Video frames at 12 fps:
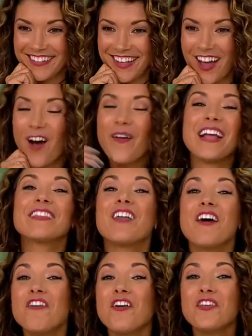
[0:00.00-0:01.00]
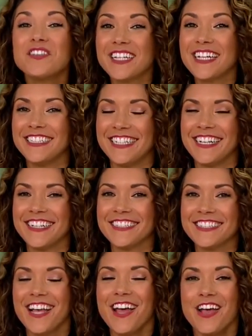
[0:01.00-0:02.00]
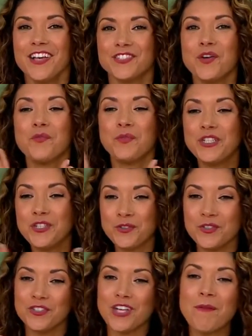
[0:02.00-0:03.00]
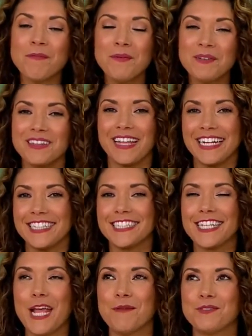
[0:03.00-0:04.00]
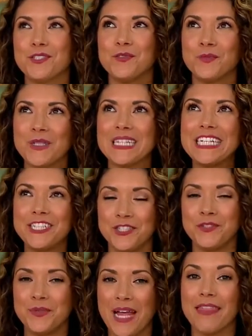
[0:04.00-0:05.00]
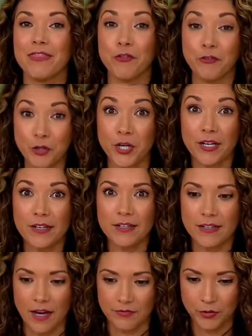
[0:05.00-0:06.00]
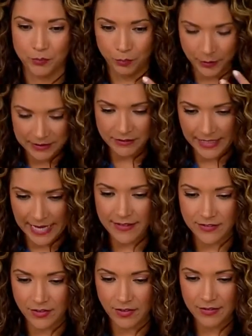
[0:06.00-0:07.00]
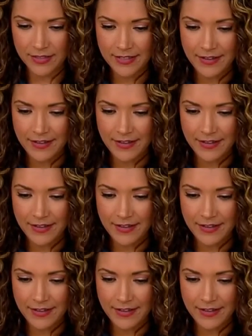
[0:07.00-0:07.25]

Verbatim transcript: Oh, I love all those ideas. So when you're shopping with Lightscapes, you really do get the look of a real candle.